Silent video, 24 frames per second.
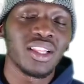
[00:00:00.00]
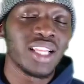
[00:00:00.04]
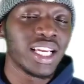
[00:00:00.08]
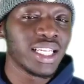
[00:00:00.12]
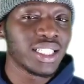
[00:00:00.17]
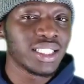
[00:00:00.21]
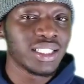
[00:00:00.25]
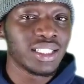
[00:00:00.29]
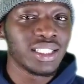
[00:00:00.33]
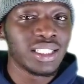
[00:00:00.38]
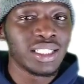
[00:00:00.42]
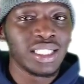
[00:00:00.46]

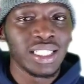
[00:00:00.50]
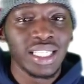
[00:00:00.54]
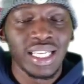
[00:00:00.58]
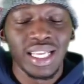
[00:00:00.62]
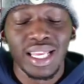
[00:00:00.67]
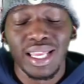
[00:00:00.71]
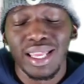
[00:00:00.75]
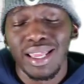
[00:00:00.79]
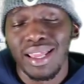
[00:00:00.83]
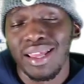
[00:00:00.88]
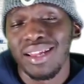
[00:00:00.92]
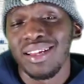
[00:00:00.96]
collection,
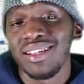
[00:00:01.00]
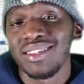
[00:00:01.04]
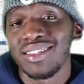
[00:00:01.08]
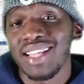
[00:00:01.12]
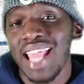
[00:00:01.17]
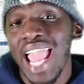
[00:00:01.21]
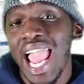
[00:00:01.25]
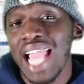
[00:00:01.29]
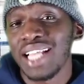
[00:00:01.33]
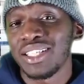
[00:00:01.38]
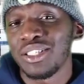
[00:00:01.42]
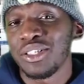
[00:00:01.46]
and
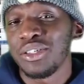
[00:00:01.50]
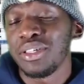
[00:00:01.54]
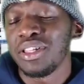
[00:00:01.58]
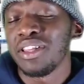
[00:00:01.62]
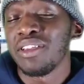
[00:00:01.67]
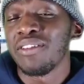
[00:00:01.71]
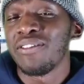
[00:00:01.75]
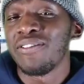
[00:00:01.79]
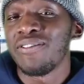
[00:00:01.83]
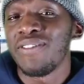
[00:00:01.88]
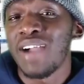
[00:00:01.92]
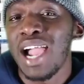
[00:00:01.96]
it's actually
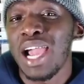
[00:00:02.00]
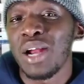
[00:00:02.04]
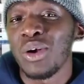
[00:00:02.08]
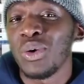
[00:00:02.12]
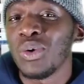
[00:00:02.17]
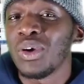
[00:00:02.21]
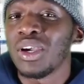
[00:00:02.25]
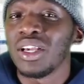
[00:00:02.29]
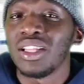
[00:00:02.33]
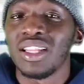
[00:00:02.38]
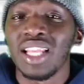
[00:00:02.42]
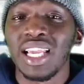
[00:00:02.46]
their
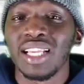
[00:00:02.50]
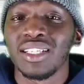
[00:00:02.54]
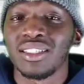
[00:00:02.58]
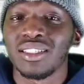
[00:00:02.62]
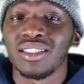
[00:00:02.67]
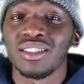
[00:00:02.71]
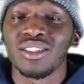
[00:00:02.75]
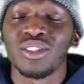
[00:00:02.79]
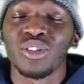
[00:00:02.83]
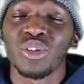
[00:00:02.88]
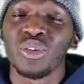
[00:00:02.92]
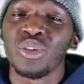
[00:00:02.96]
final
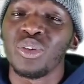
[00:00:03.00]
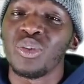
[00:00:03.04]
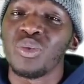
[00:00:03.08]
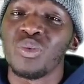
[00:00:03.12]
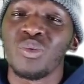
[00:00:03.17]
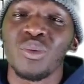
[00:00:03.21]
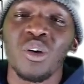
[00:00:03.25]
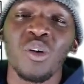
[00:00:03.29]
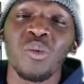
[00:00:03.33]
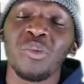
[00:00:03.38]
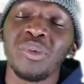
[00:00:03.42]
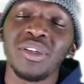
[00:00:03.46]
collection, so you
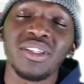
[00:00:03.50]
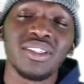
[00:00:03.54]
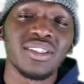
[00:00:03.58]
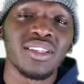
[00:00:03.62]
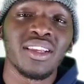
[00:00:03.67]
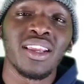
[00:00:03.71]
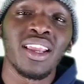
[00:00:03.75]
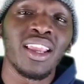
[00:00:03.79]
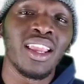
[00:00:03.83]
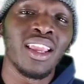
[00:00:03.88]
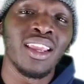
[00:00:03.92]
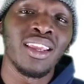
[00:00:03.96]
won't be
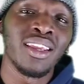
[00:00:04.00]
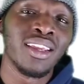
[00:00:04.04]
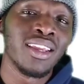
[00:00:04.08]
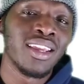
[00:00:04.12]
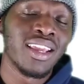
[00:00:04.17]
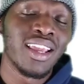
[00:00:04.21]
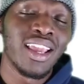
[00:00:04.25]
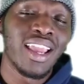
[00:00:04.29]
seeing